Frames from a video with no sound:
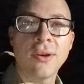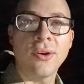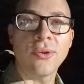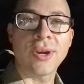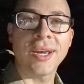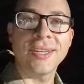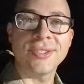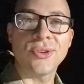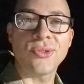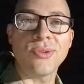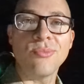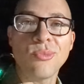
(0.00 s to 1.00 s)
Okay, so
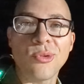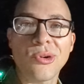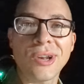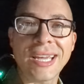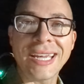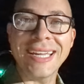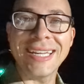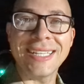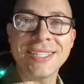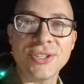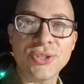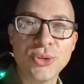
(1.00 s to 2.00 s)
good morning. It
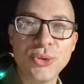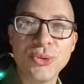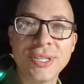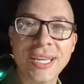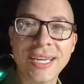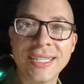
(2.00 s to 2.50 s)
is Tuesday.